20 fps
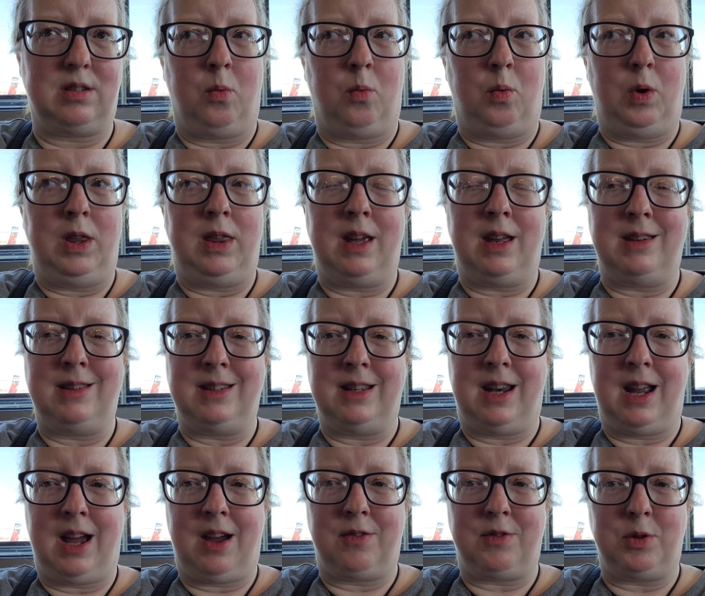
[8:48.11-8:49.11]
We then did
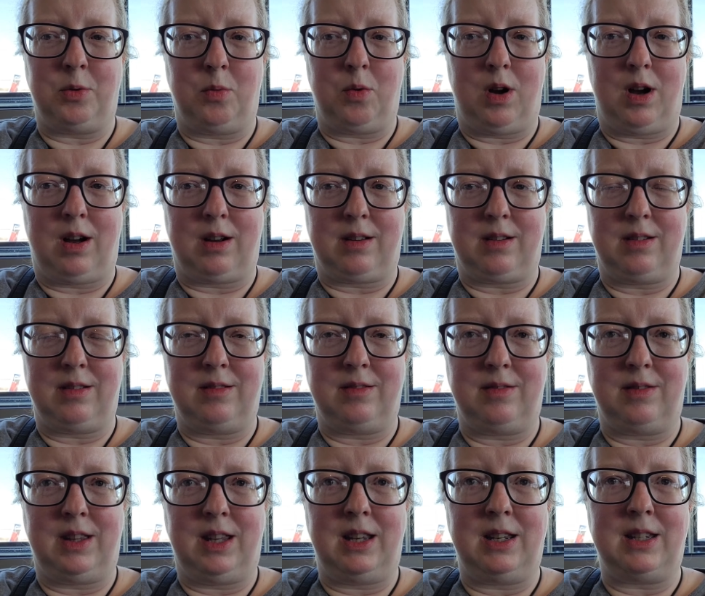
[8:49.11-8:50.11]
have to walk
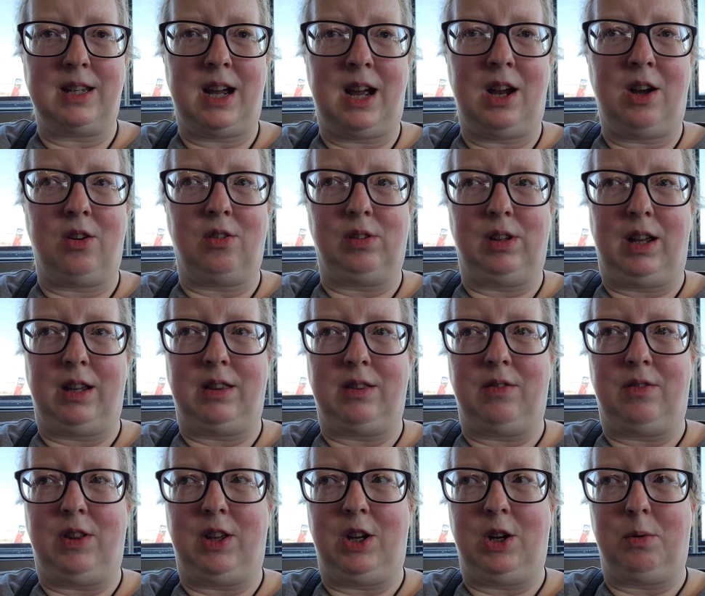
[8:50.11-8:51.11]
the entire length
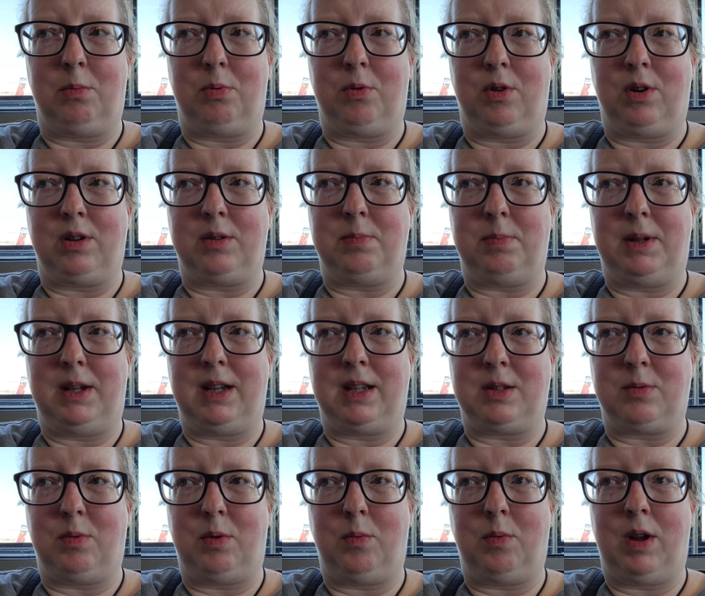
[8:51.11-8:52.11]
of the airport
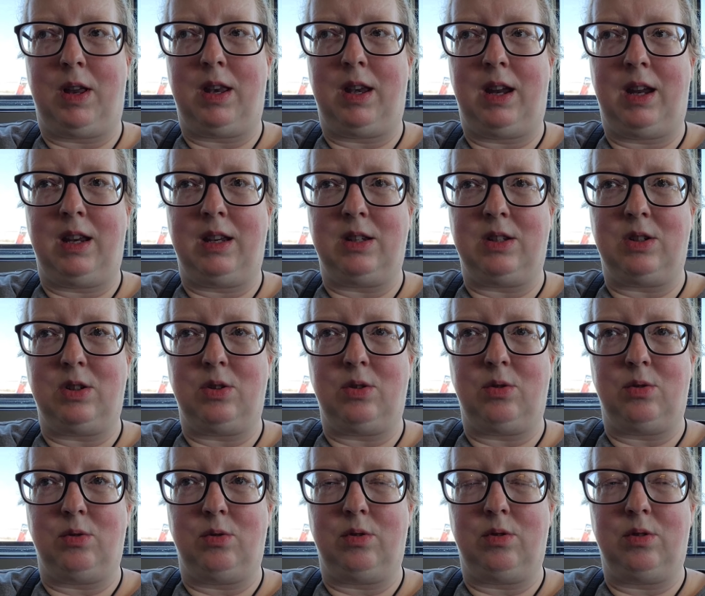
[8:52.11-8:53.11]
because we went
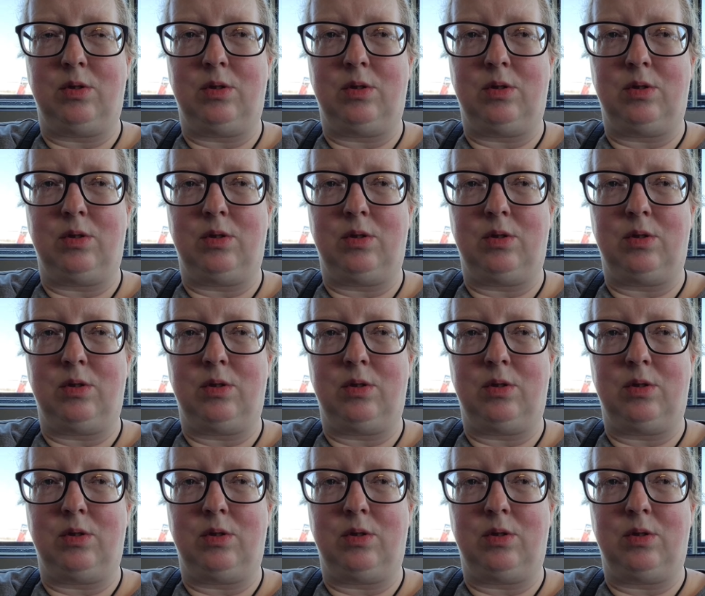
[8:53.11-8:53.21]
into